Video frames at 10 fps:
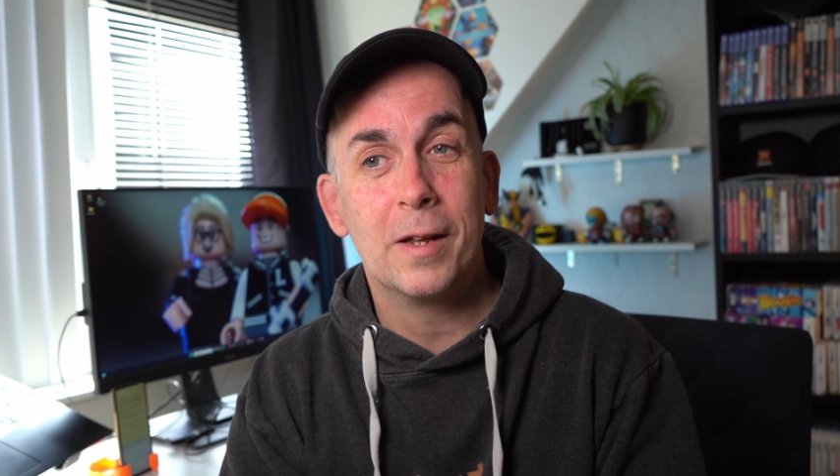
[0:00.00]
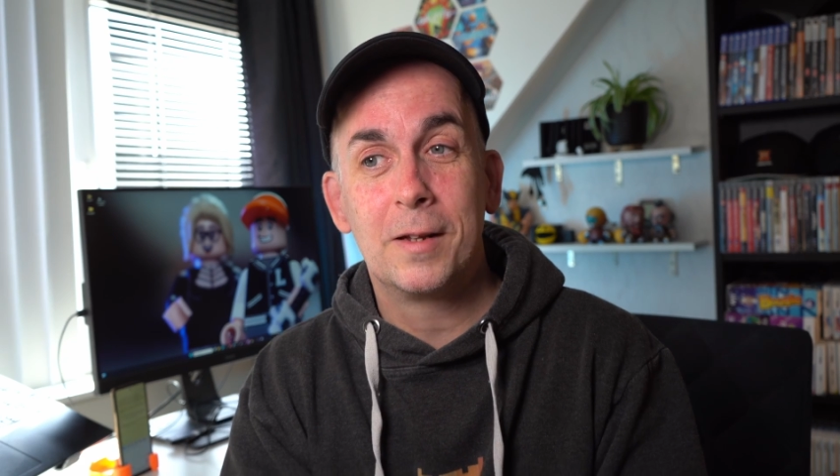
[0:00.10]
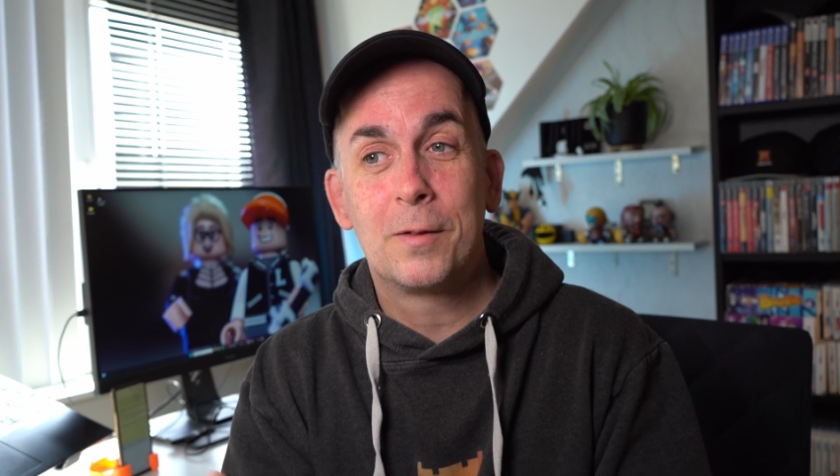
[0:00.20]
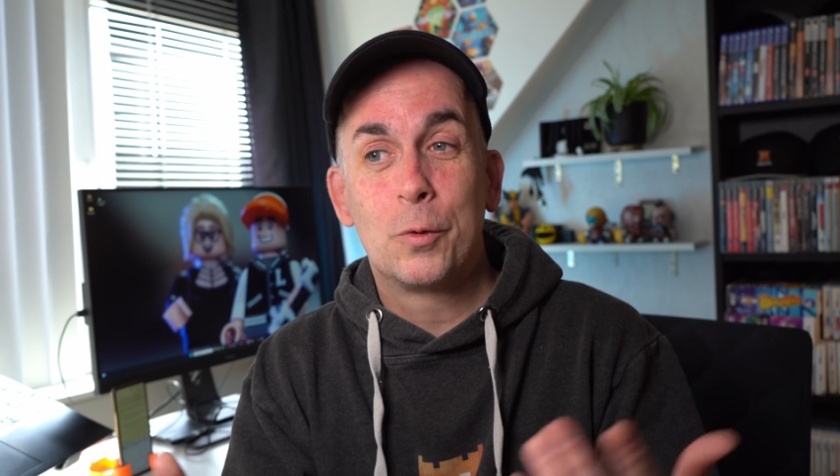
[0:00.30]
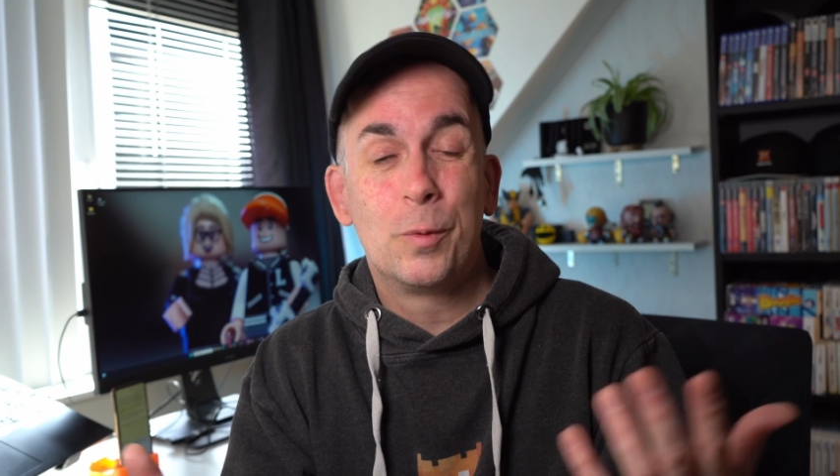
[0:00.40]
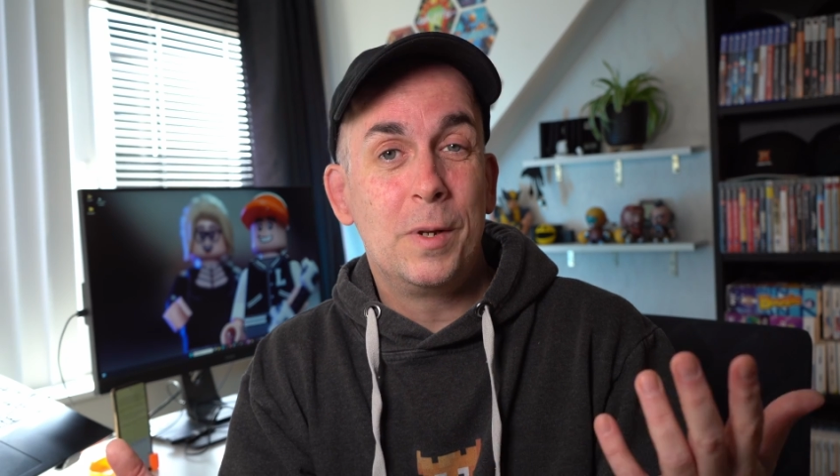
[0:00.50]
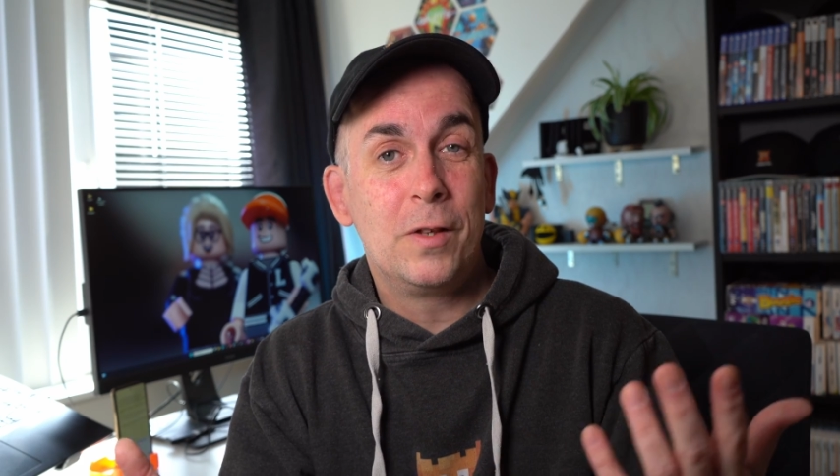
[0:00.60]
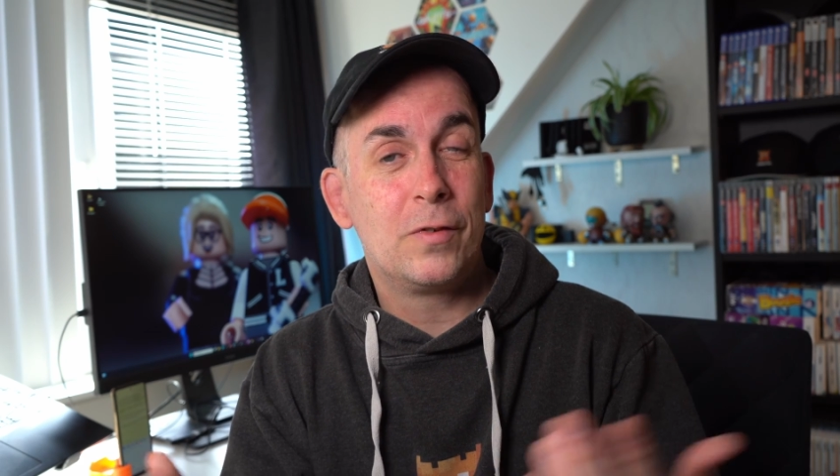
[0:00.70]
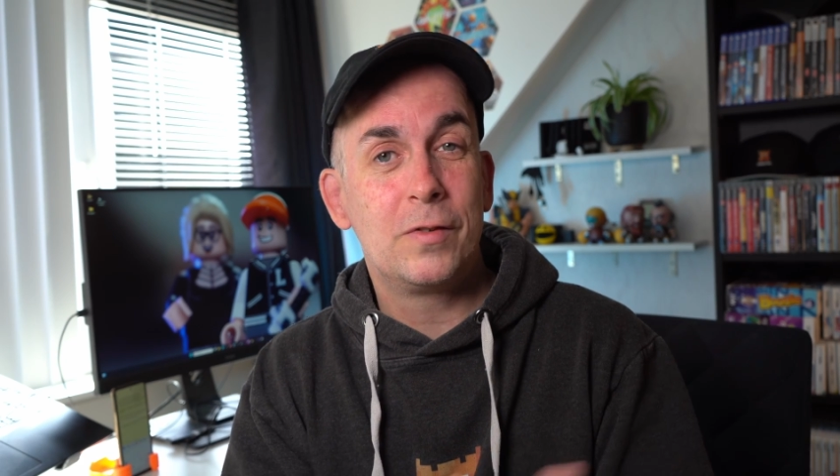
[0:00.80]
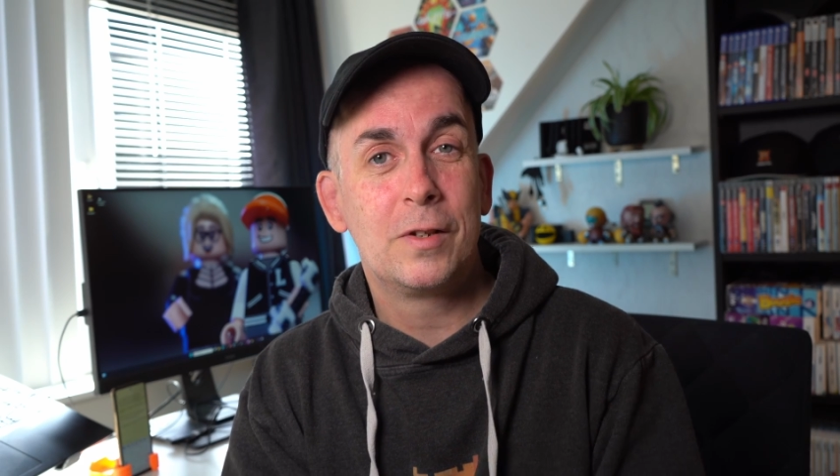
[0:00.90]
And it could be
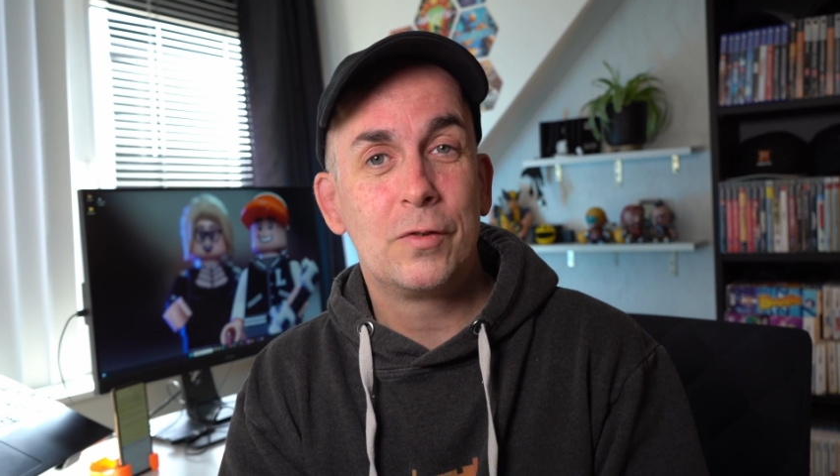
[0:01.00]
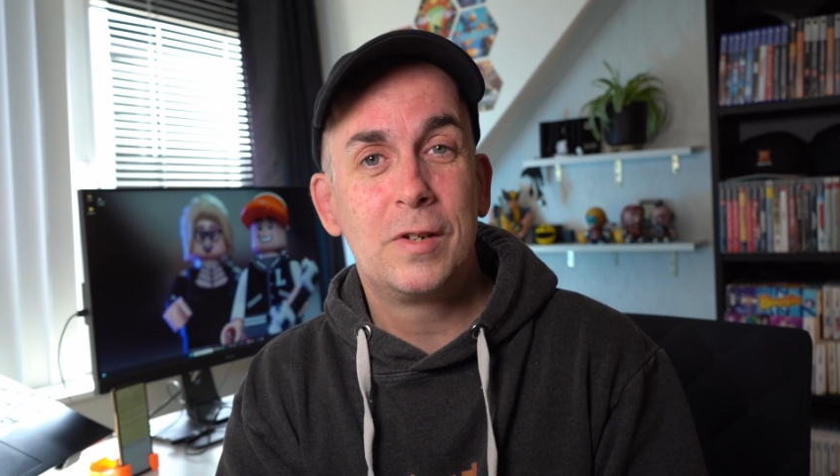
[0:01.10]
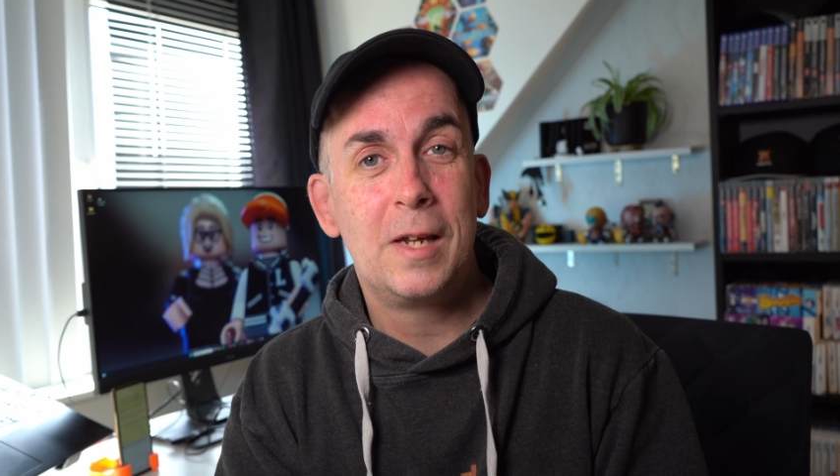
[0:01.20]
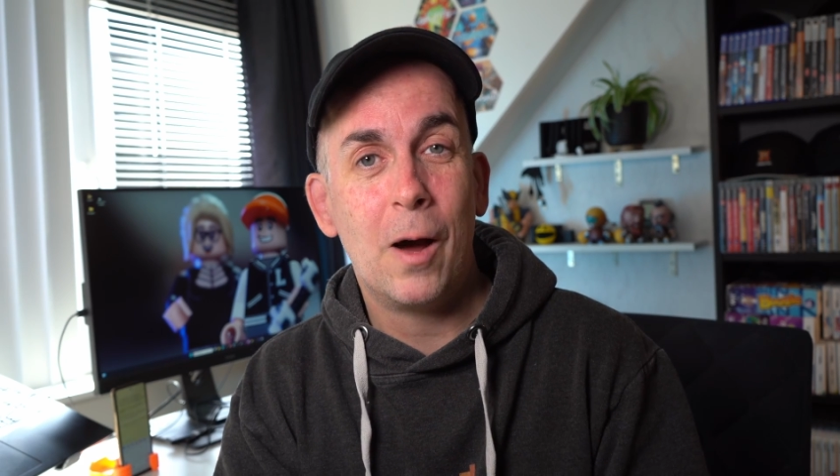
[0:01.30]
interesting to see